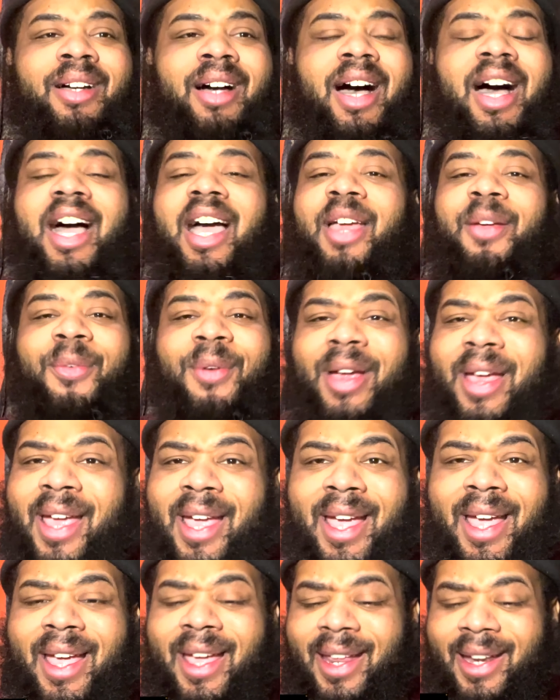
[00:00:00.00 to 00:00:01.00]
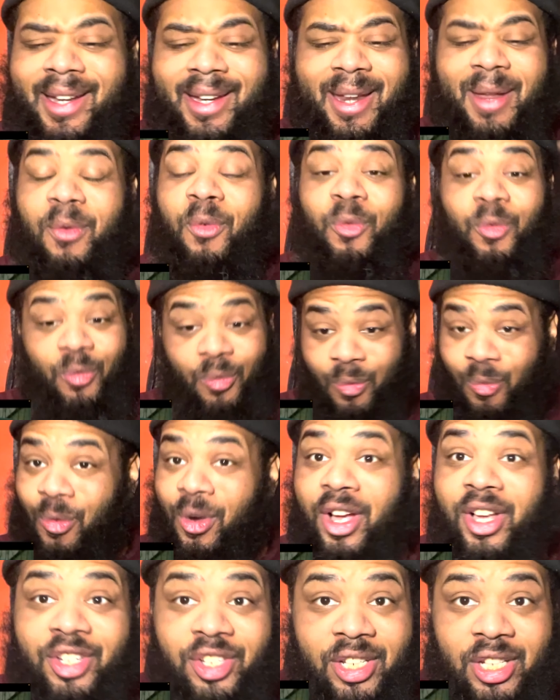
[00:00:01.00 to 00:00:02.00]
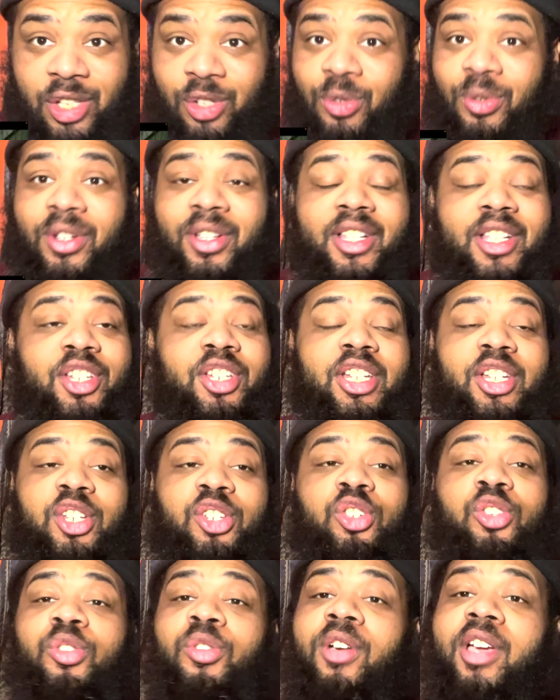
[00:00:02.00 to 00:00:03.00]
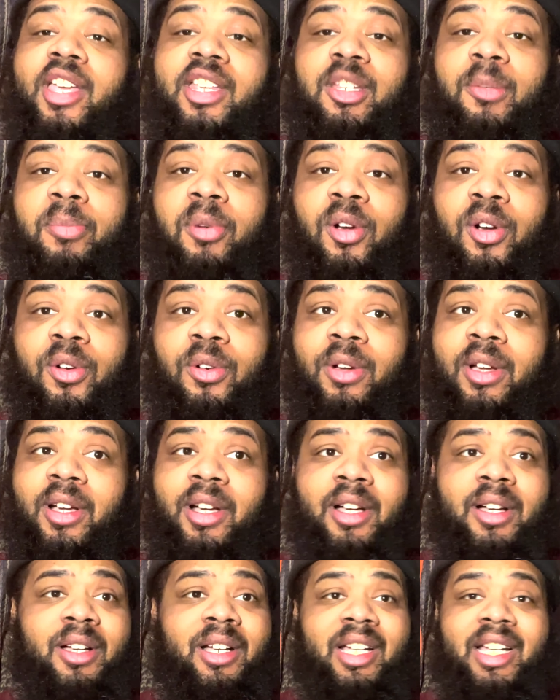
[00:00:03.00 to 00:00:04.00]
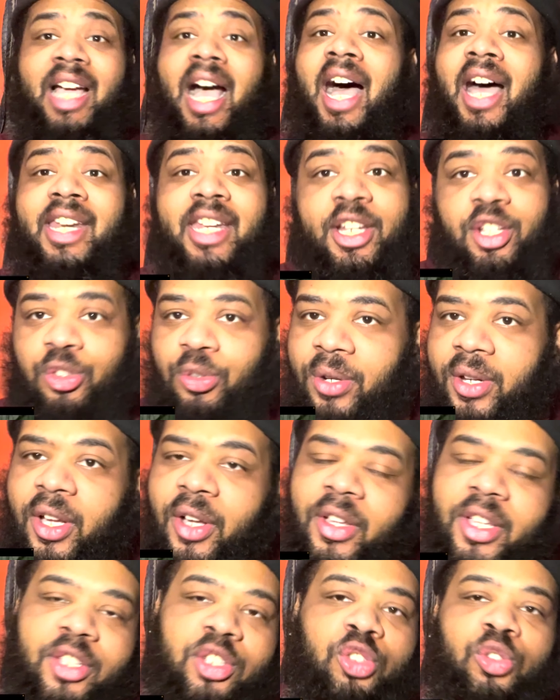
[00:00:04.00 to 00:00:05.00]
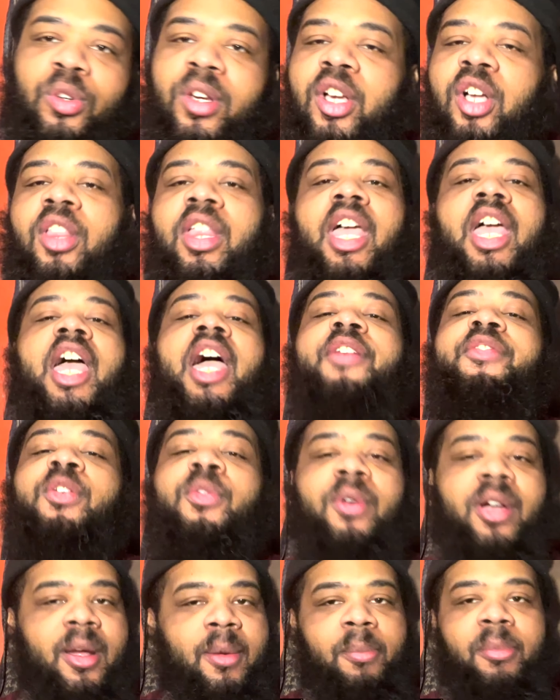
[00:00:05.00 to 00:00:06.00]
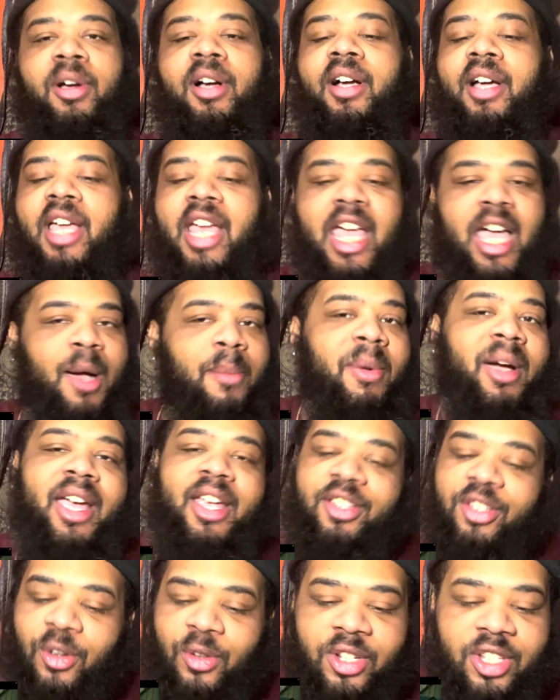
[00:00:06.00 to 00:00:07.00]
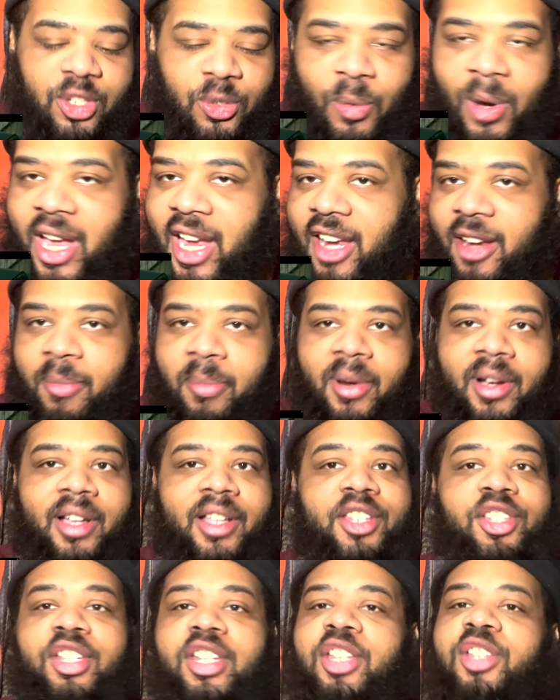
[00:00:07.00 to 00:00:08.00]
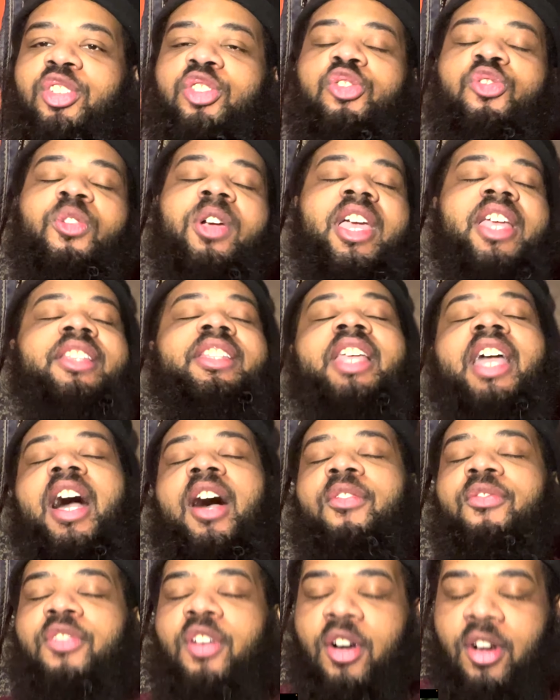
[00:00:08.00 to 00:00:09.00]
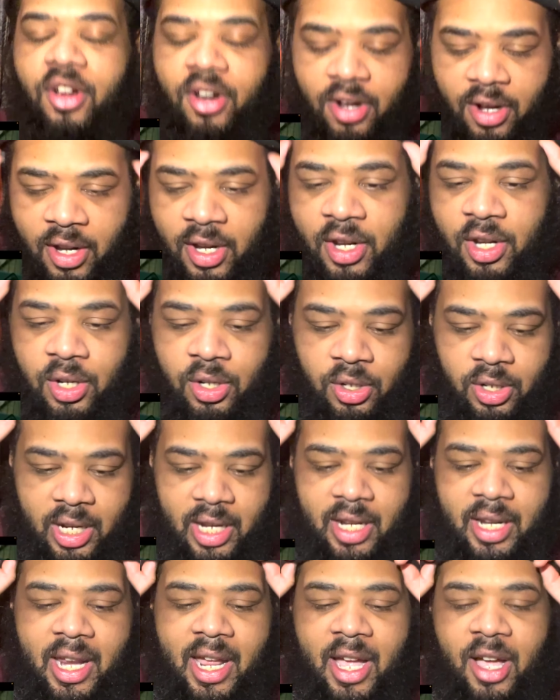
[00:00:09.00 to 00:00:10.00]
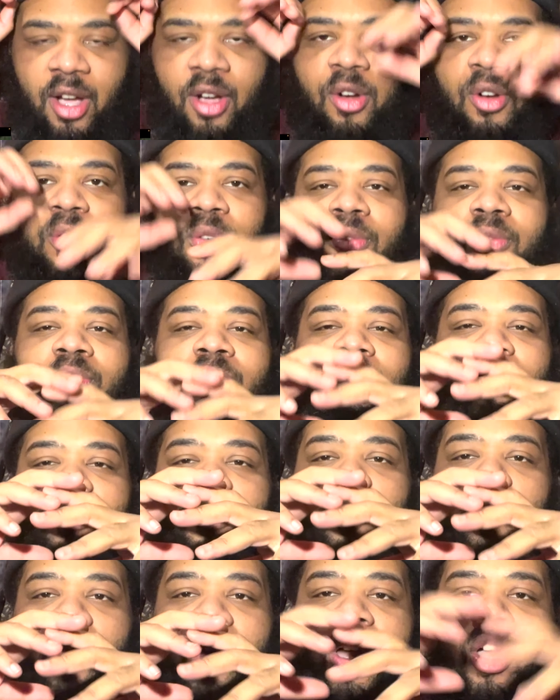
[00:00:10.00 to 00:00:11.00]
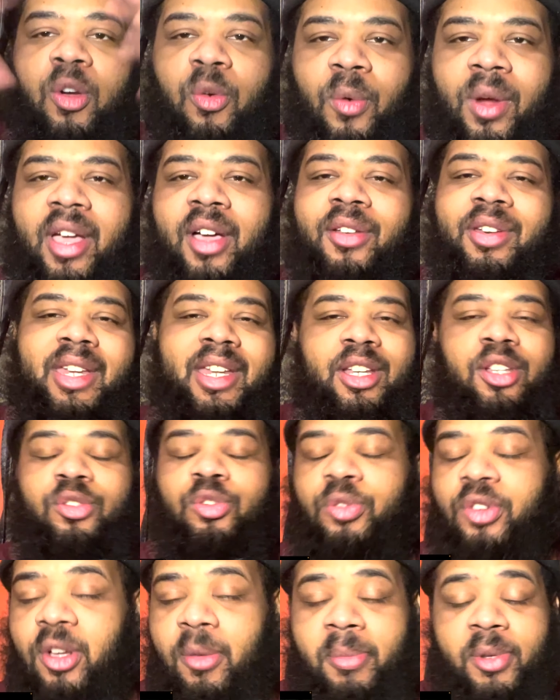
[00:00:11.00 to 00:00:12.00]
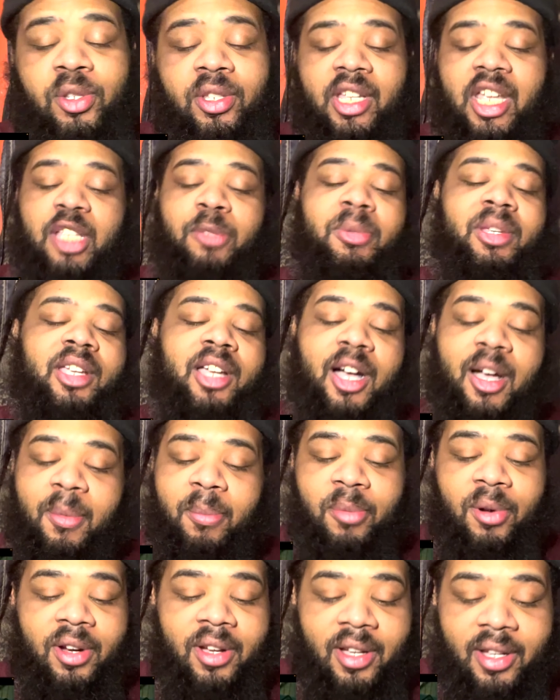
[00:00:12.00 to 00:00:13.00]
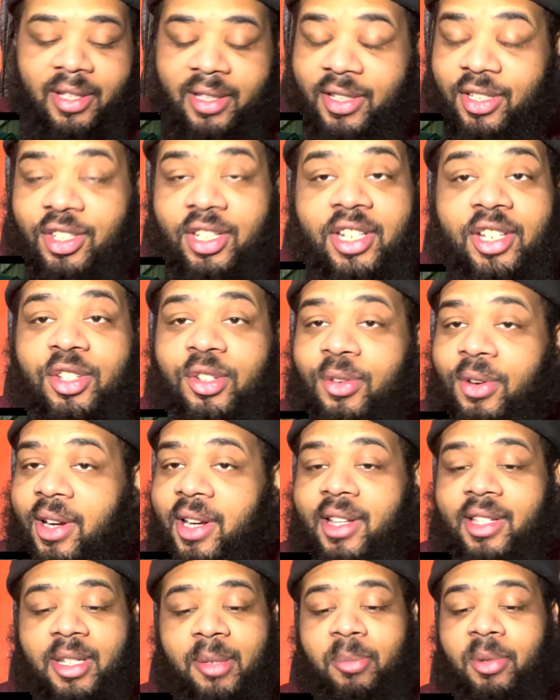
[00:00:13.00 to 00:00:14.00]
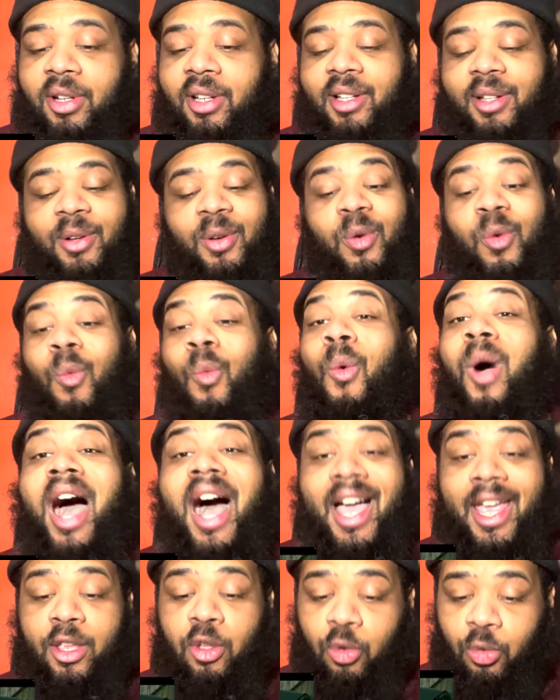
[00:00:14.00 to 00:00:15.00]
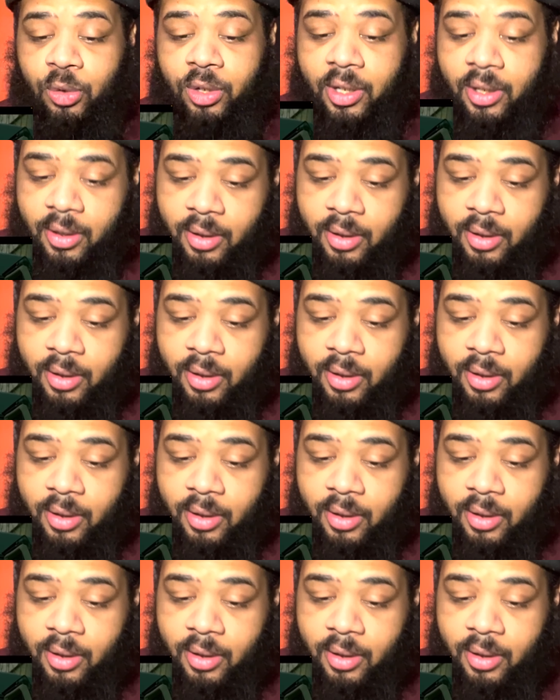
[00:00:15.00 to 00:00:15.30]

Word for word: Iran, Russian drill. That shit is crazy, bro. Uh, Ghana drill. It's drill everywhere, bro. Everybody's on this wave, bro. That shit is crazy how far and how well-rounded drill music has become, bro. Shit is crazy, bro. Wild.